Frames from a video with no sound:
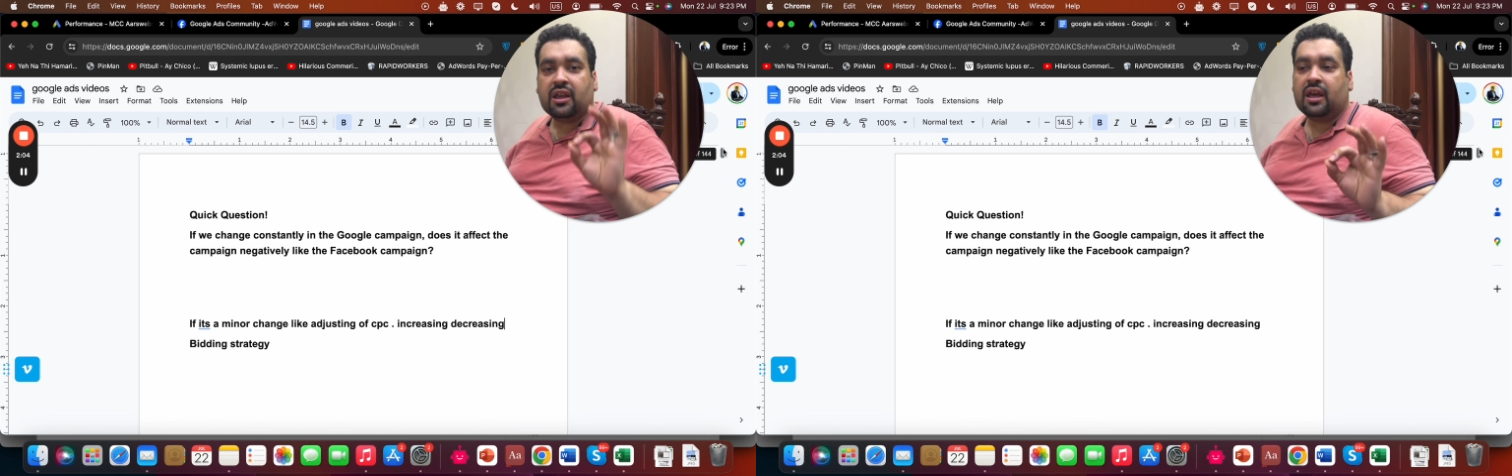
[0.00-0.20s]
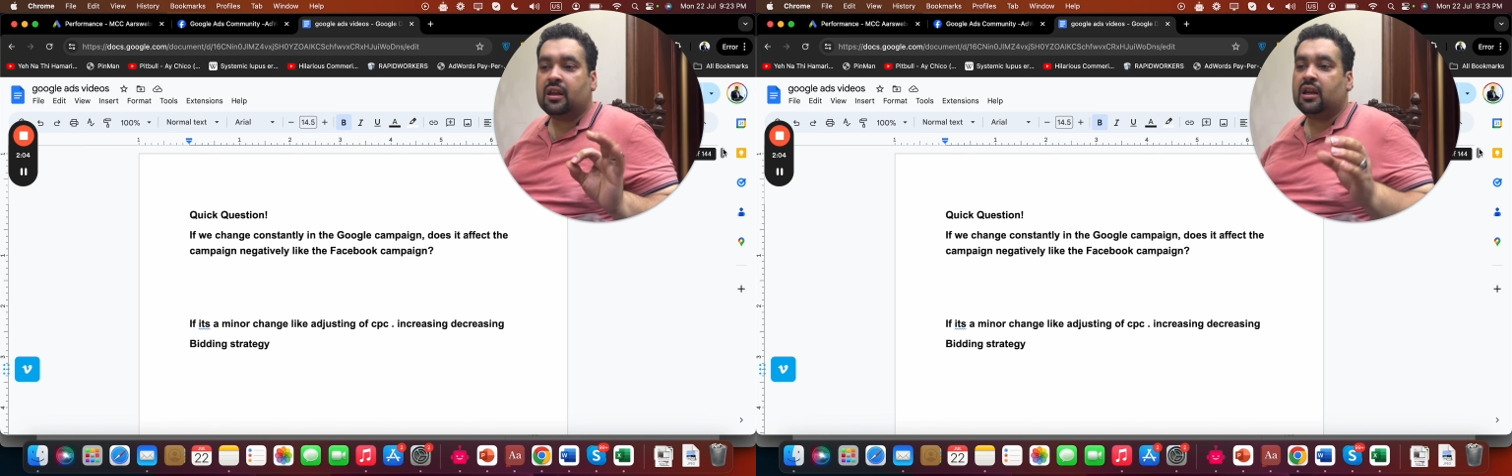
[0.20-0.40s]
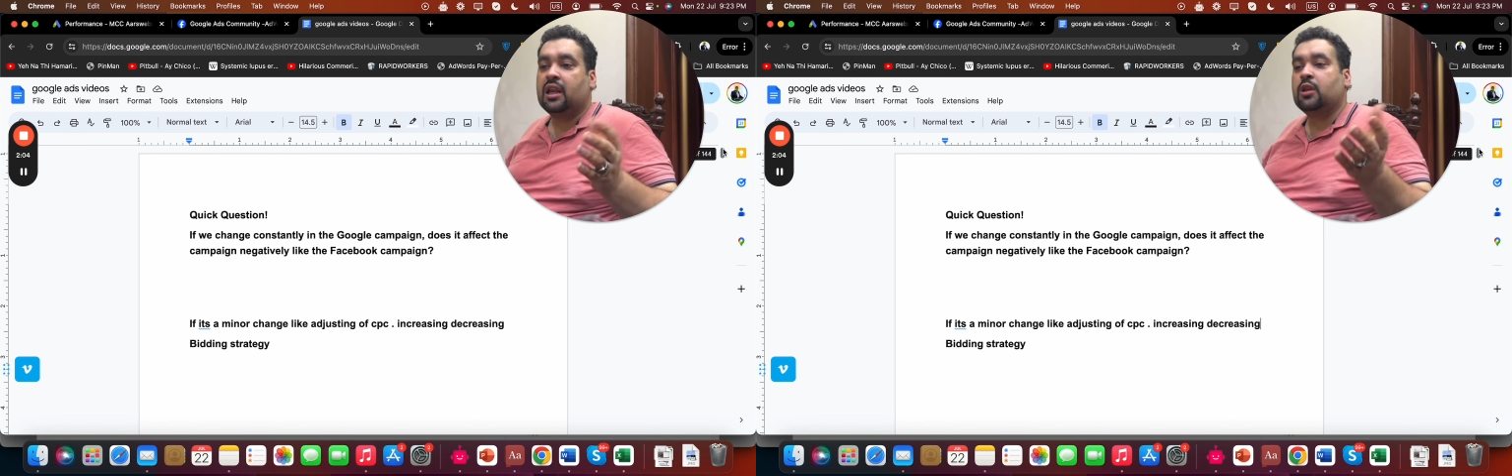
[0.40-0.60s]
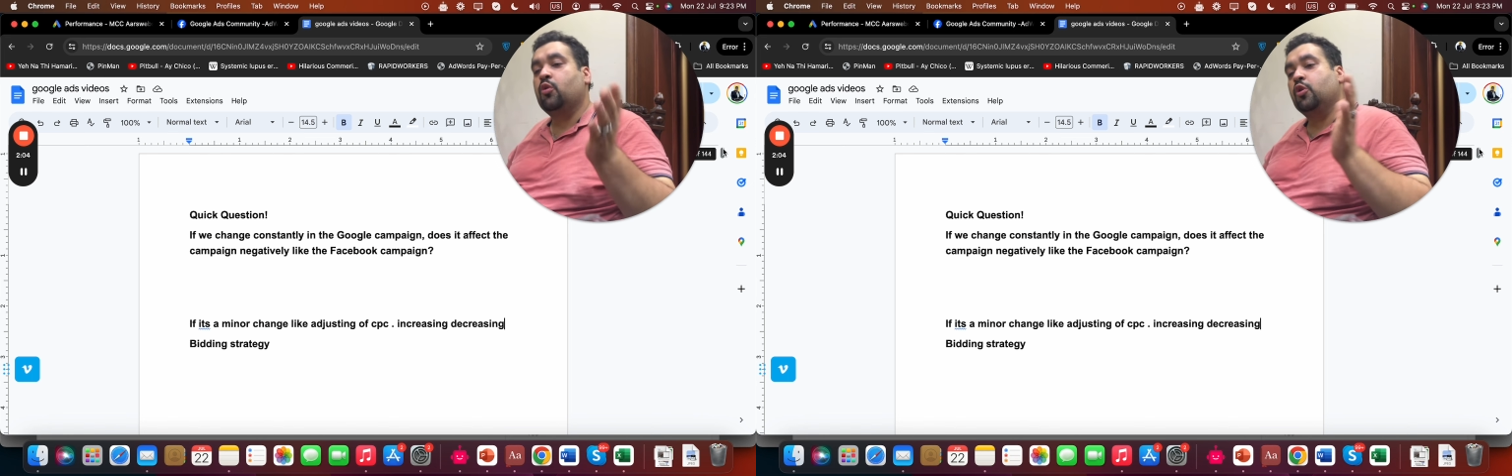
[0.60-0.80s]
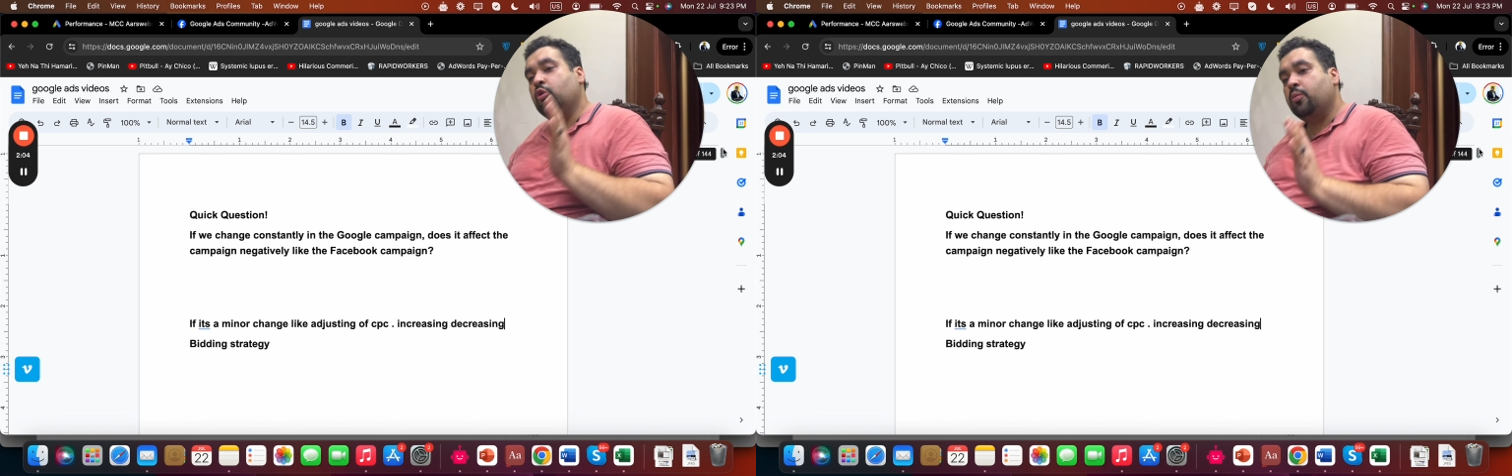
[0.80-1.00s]
error and you
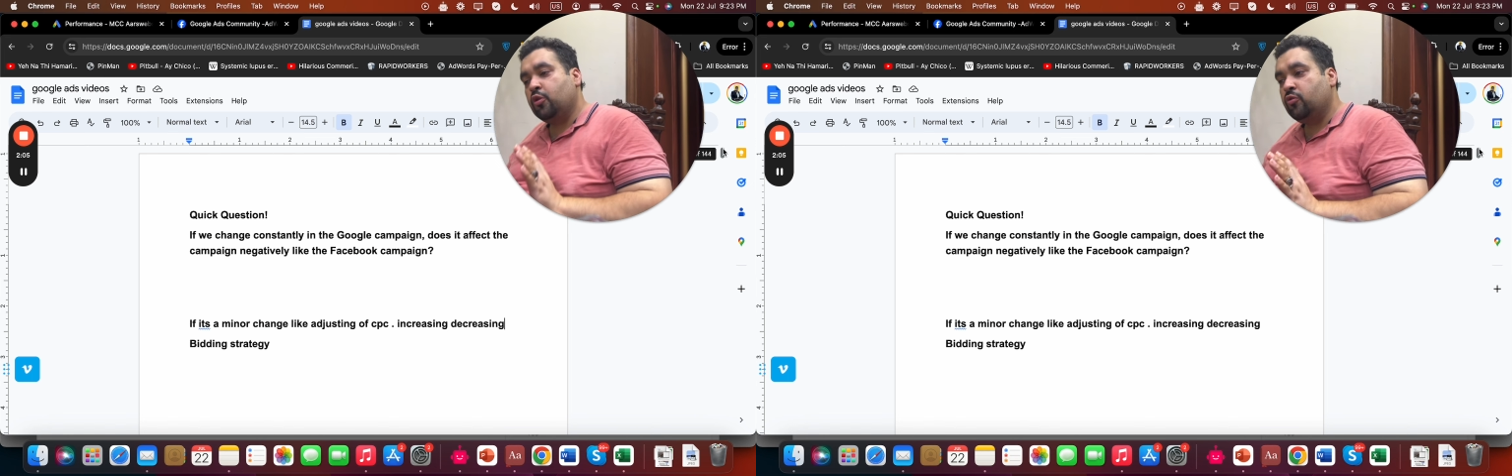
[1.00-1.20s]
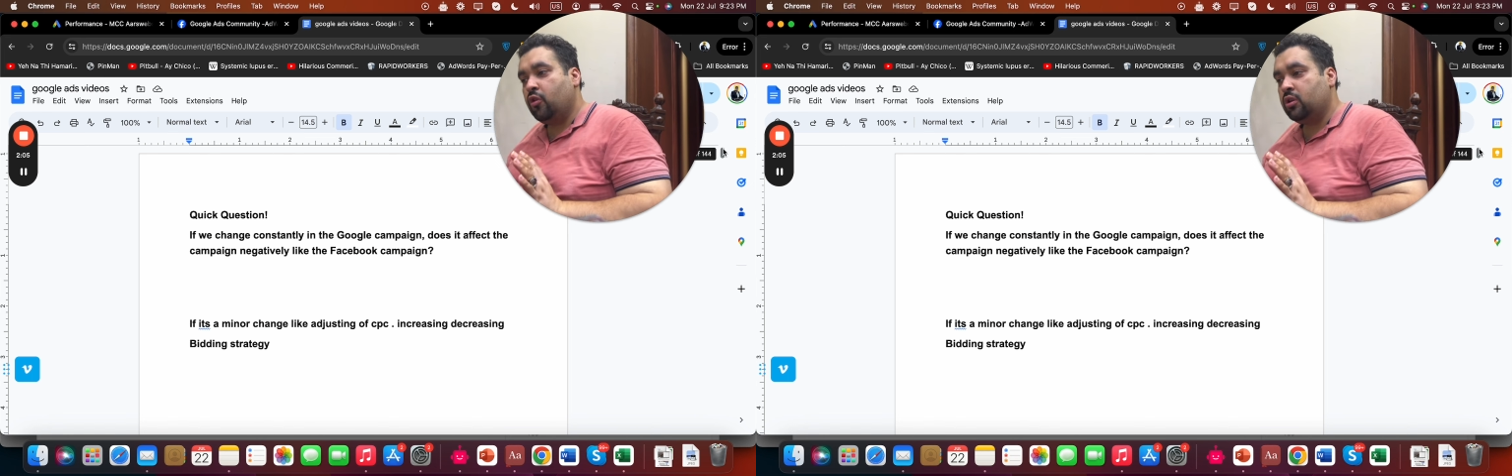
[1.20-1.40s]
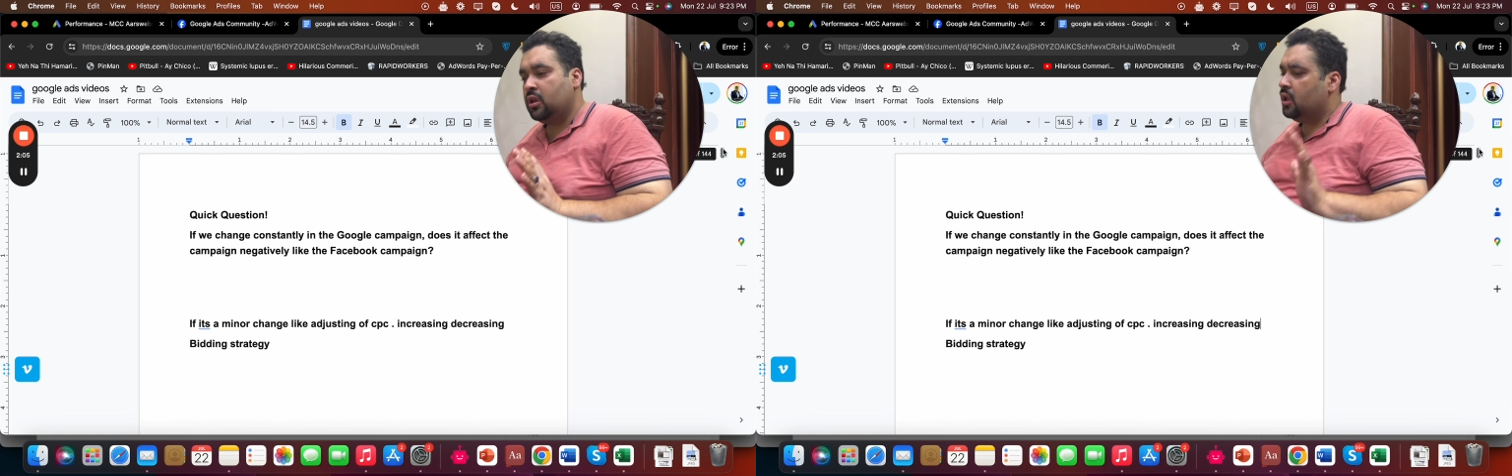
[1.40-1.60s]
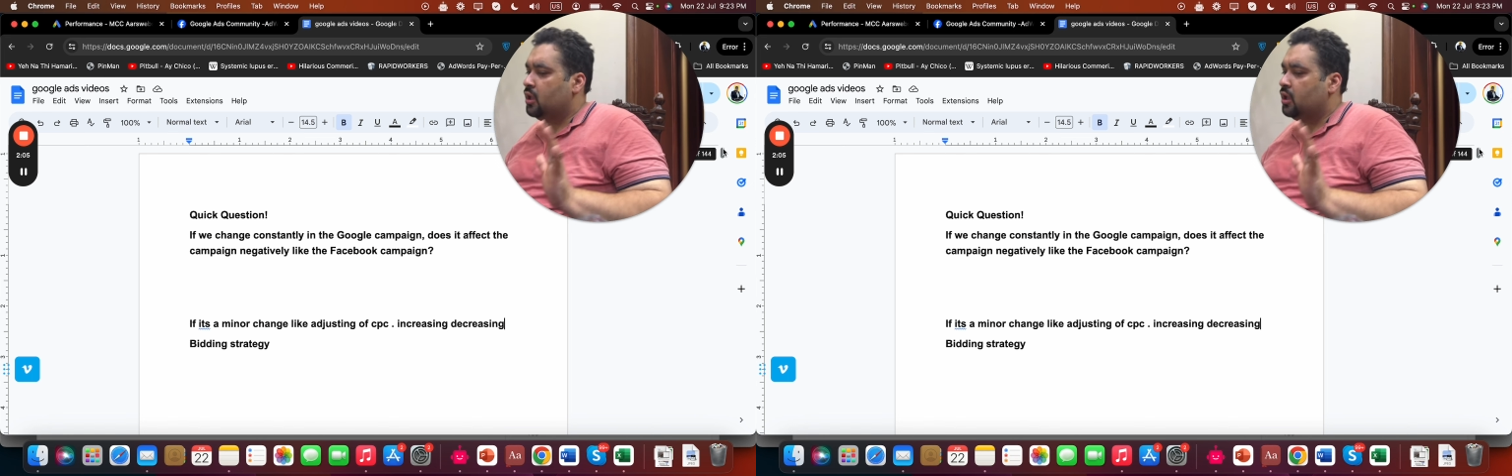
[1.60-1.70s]
want to improve on.